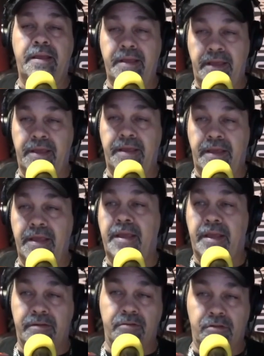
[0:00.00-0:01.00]
he he
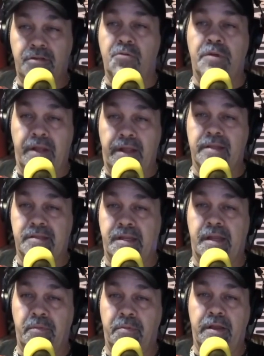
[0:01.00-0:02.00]
can do it against
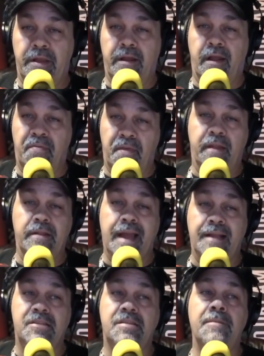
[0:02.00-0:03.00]
anybody, and I think
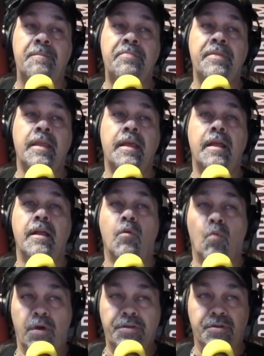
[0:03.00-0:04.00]
that's
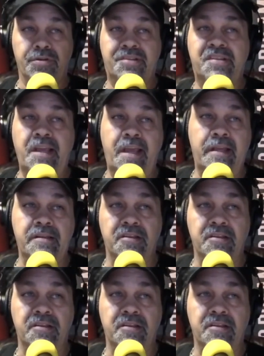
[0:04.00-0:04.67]
what you're seeing.